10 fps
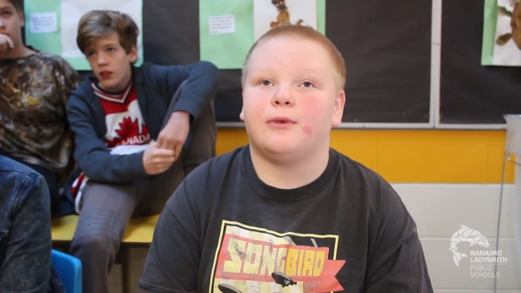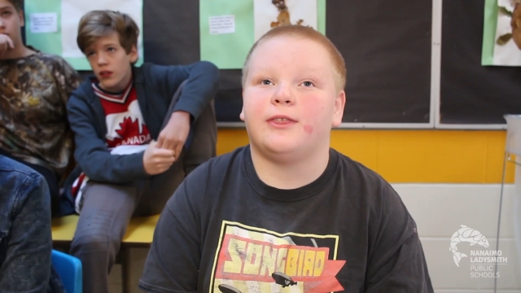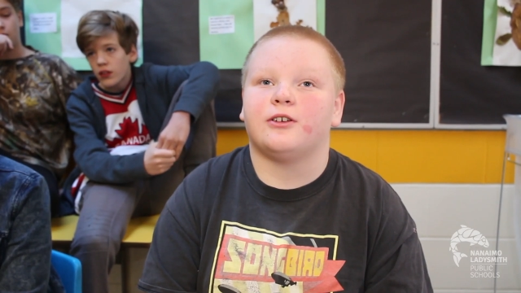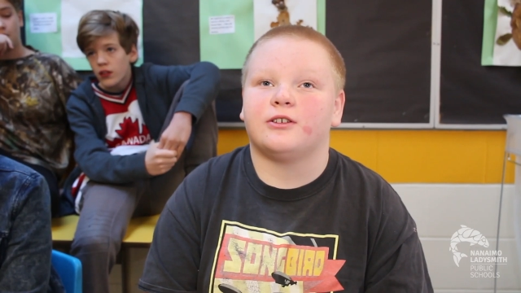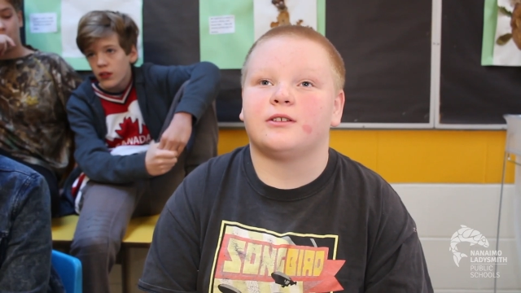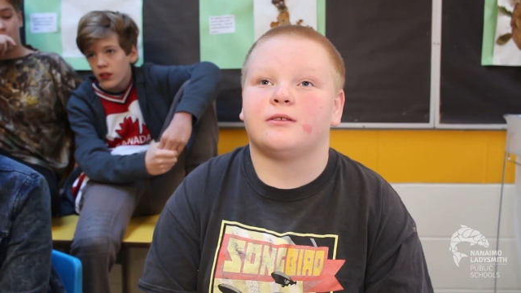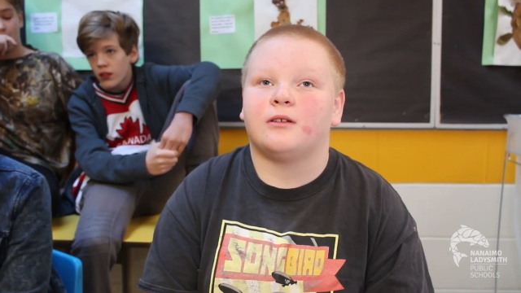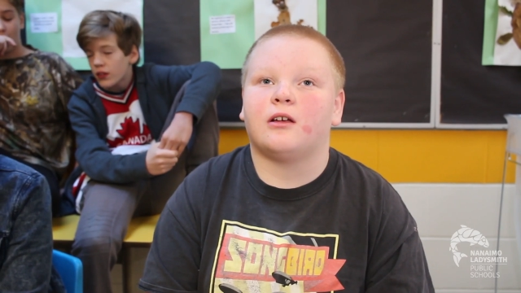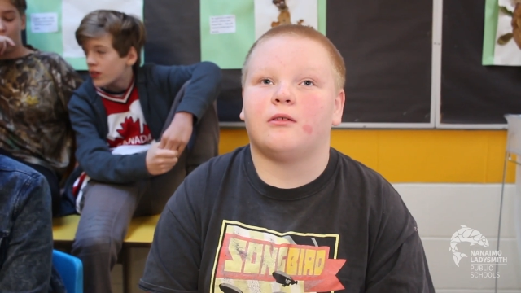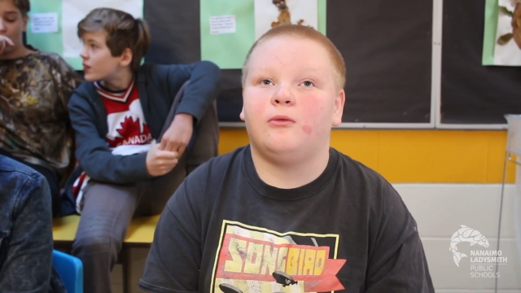Speaker 1: when there's
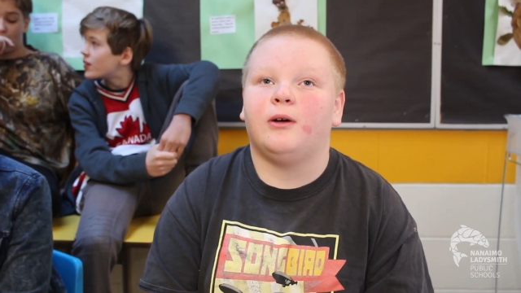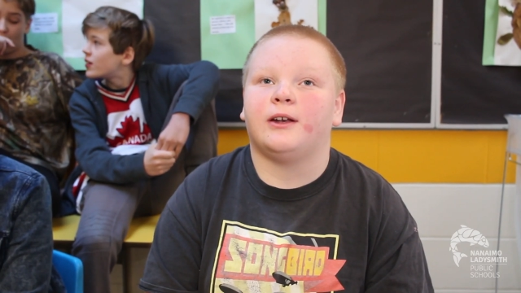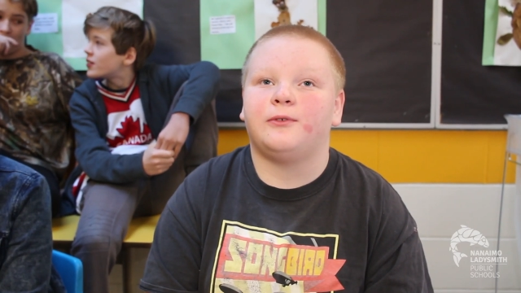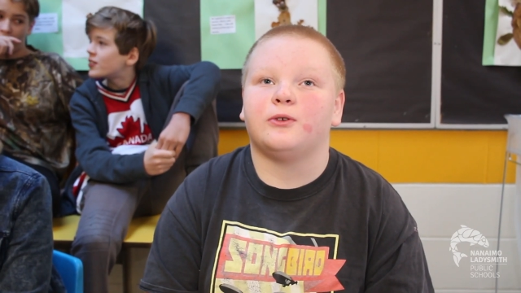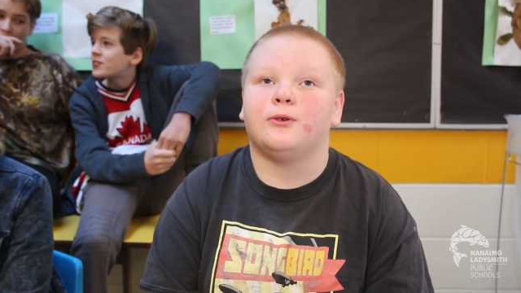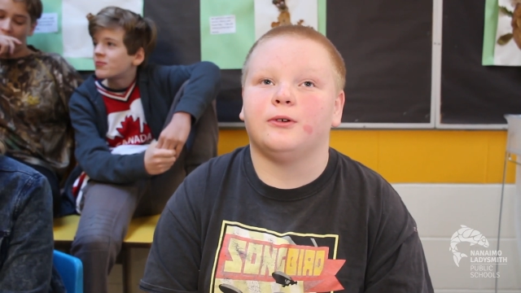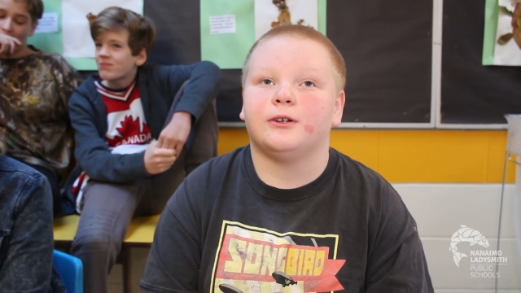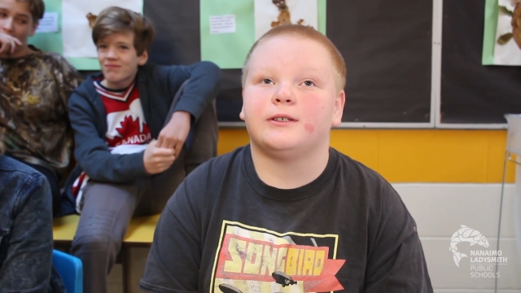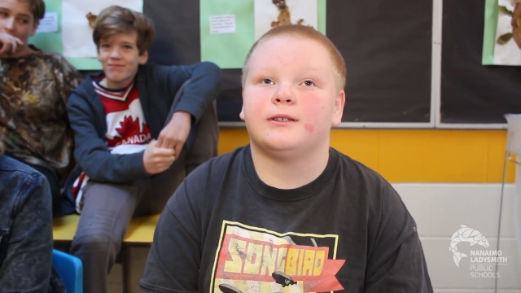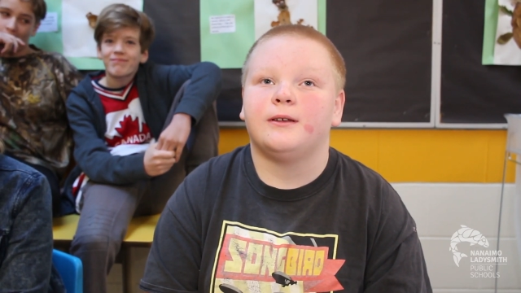quite a few
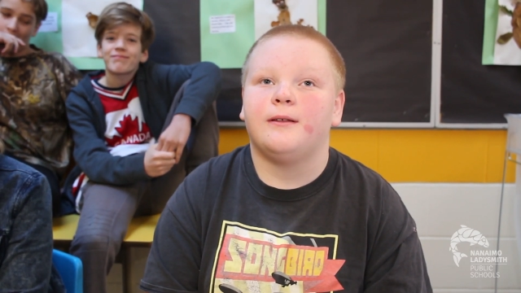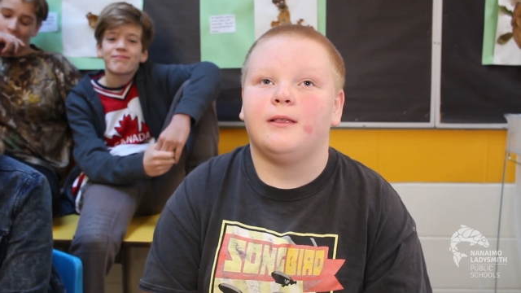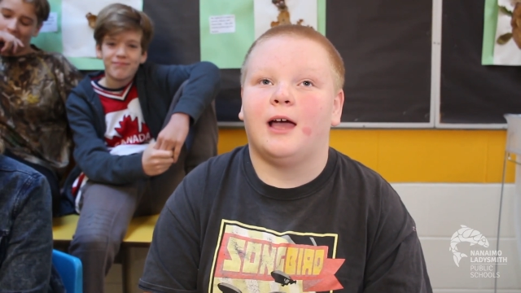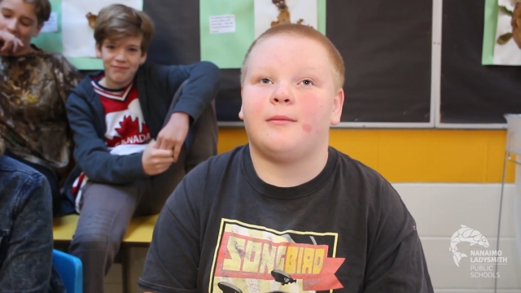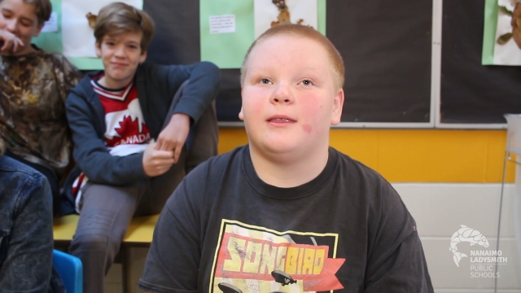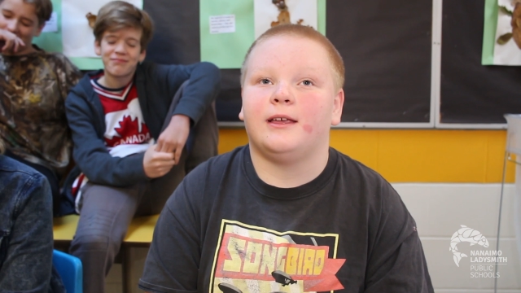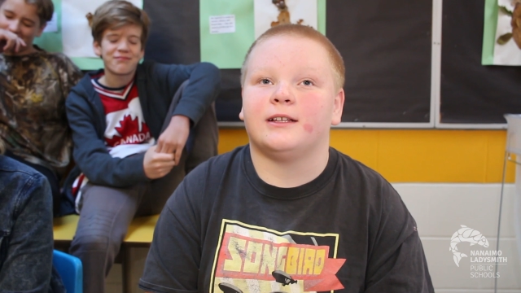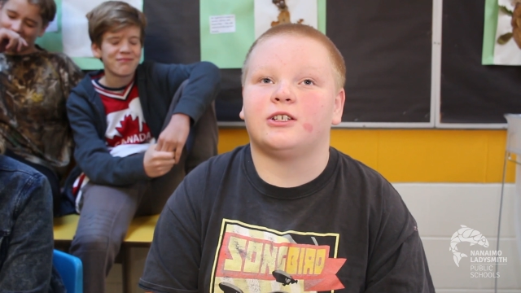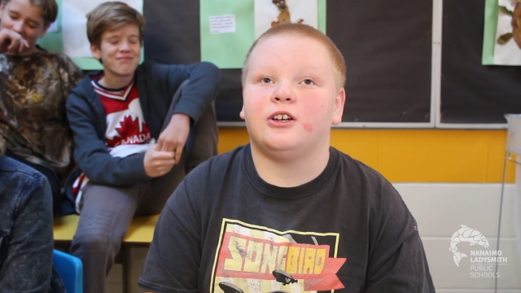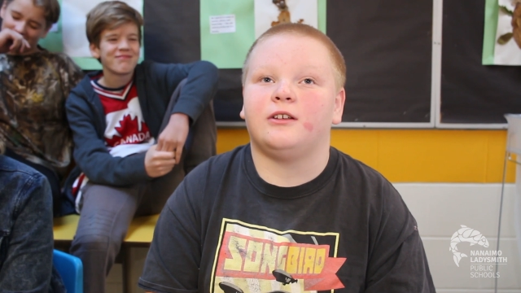chords. I mean,
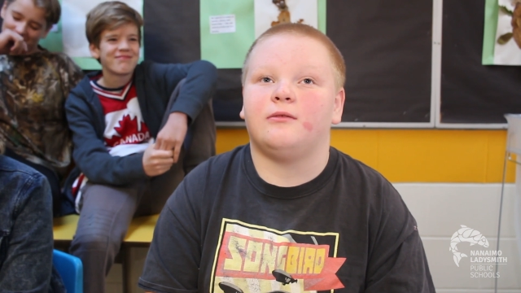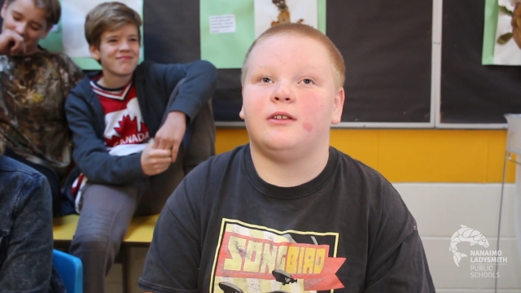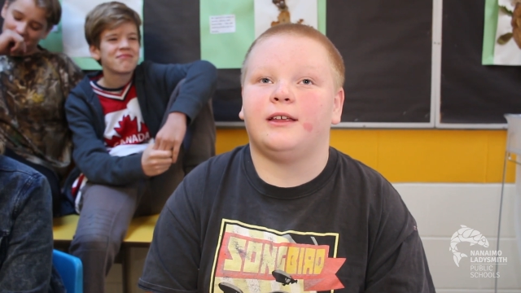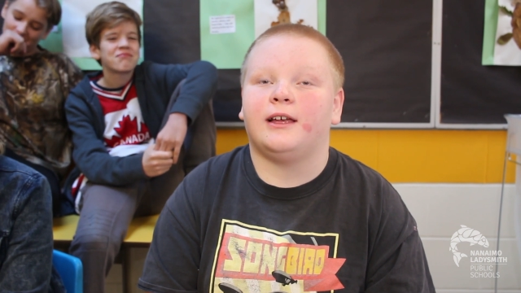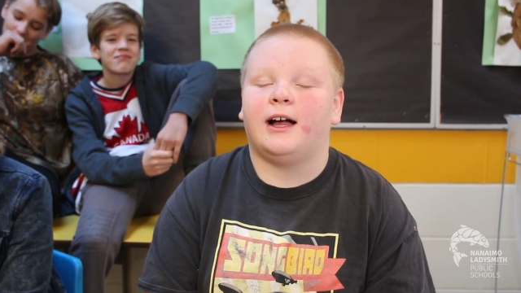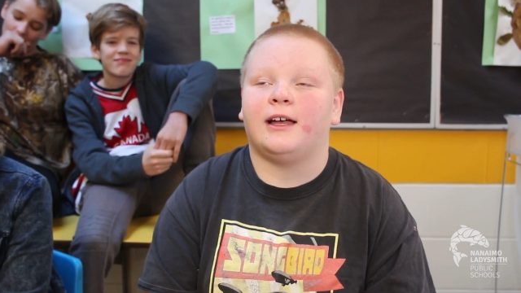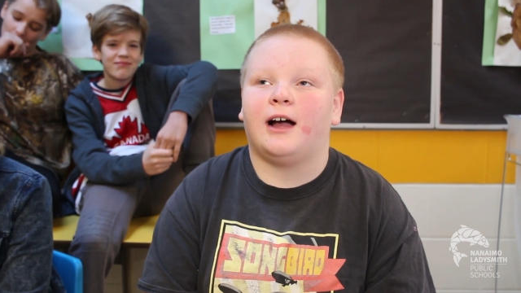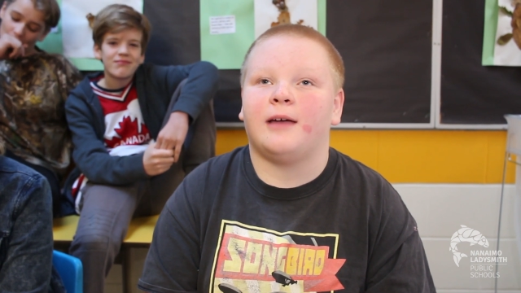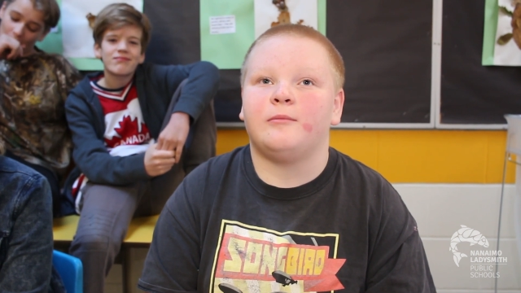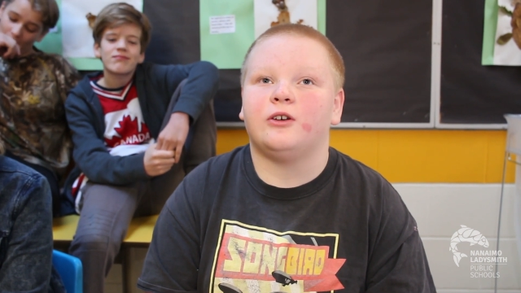it's good, I,
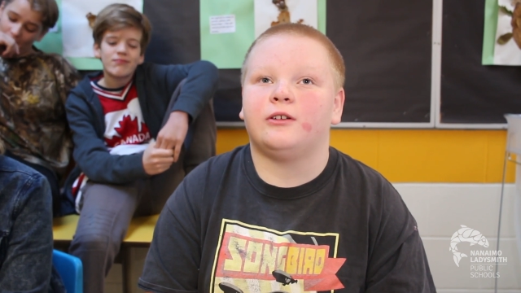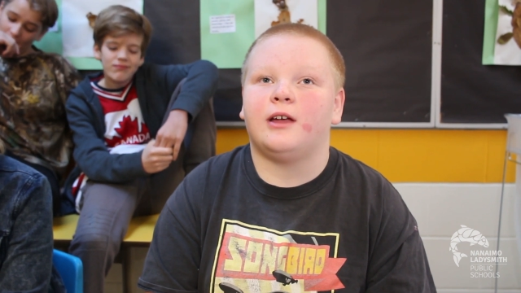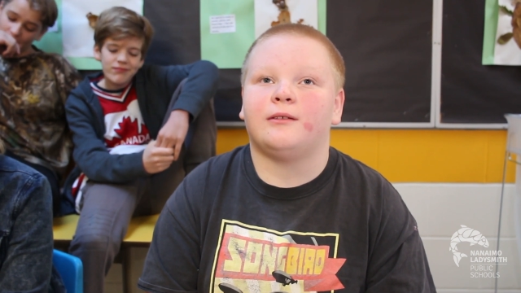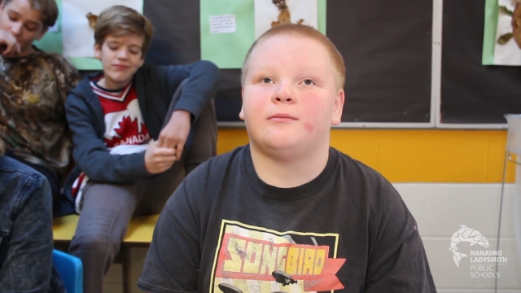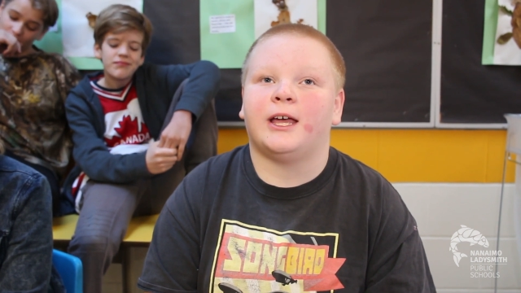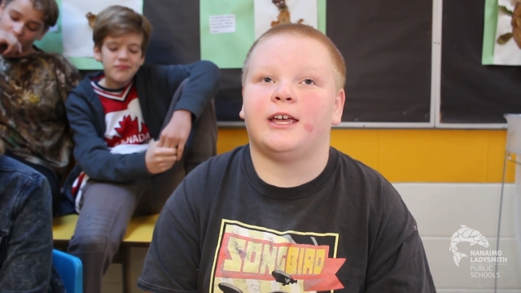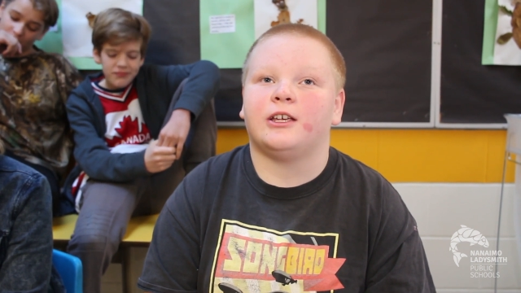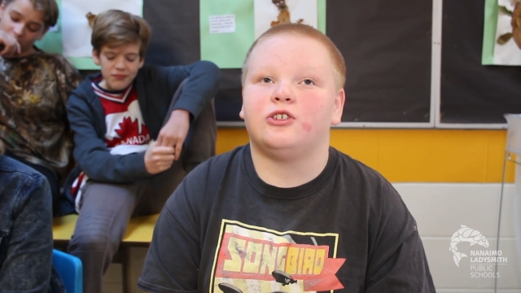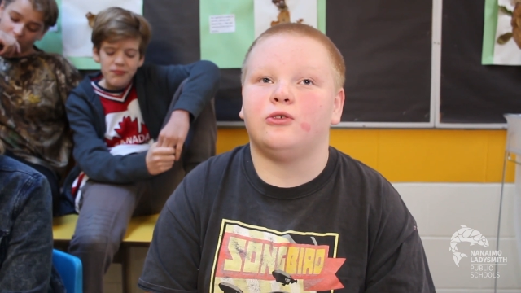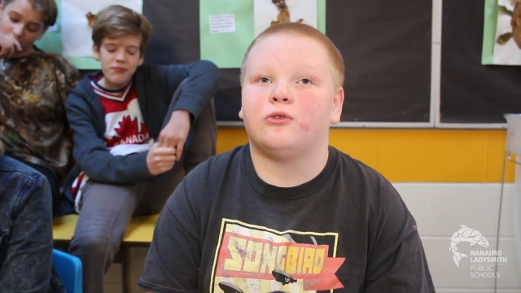I'm good at
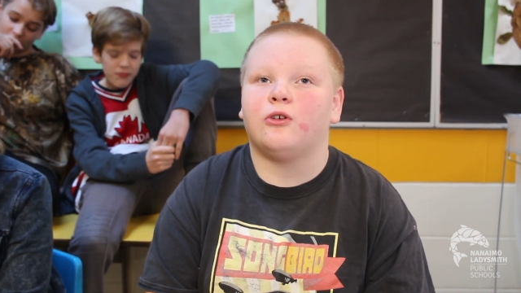playing two